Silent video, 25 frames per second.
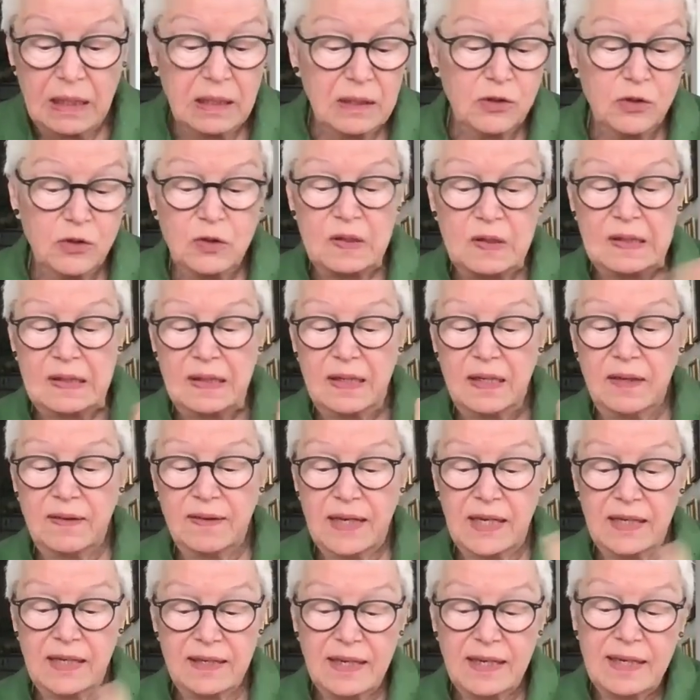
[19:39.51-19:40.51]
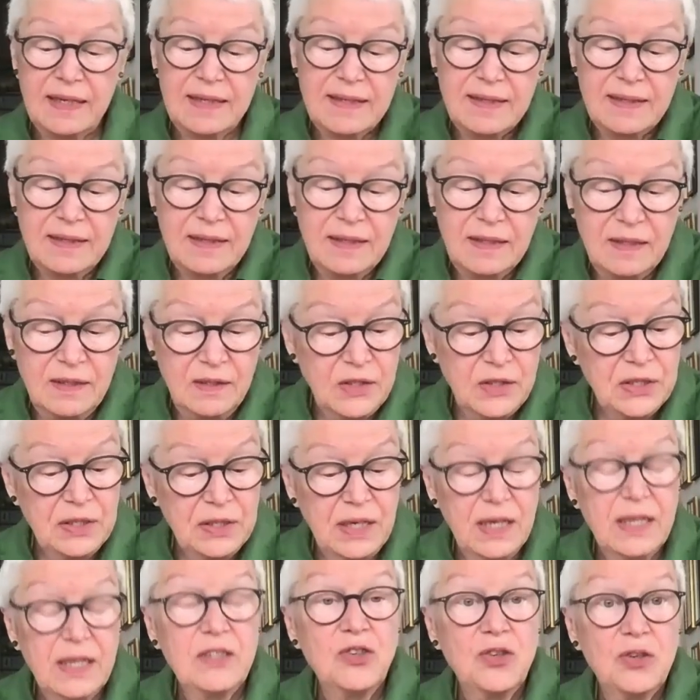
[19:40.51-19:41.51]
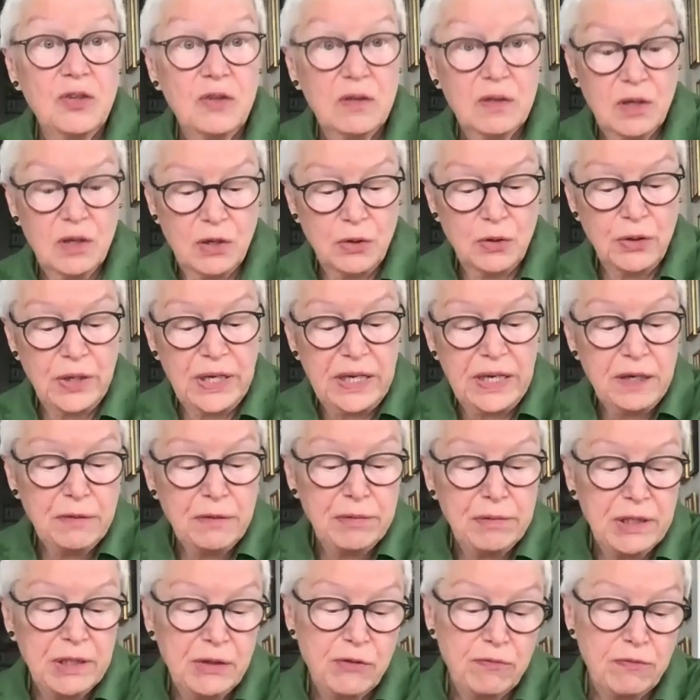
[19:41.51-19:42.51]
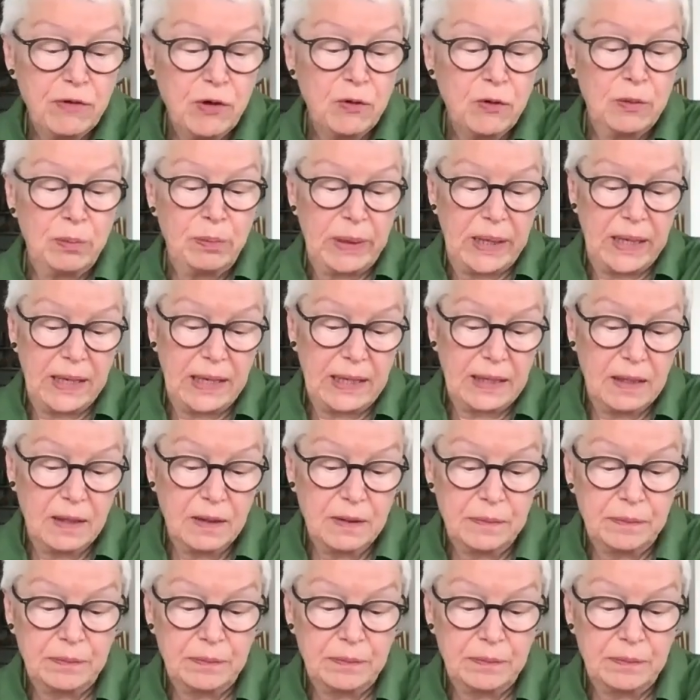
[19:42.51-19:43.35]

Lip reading: to see that as an international coherent rollback,